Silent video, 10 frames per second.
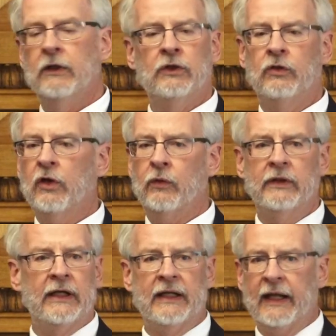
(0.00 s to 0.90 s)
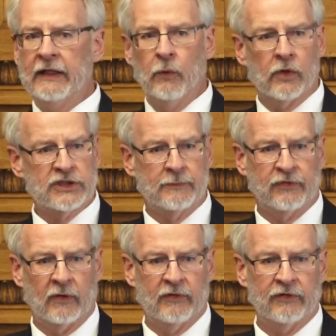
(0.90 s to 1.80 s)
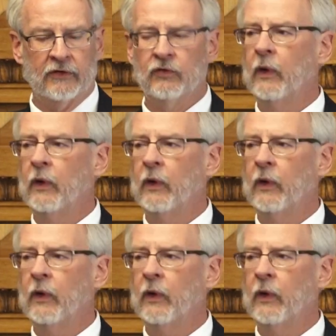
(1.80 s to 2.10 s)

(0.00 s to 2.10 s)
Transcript: You don't need any worship services.